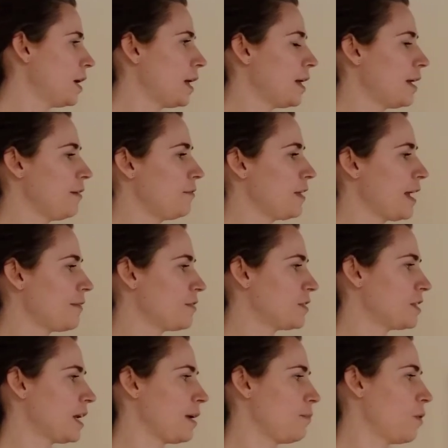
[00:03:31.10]
If they have the
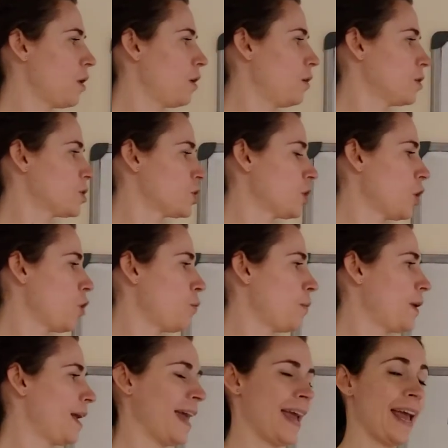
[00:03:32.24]
same slope
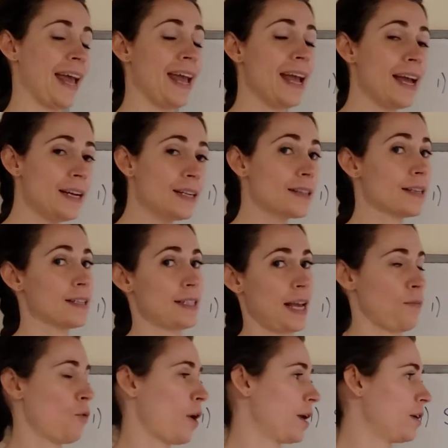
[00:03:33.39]
and the same
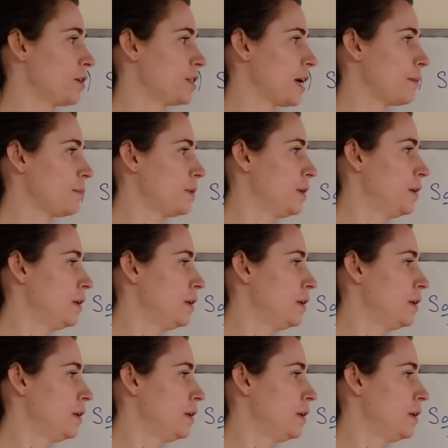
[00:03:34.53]
y-intercept,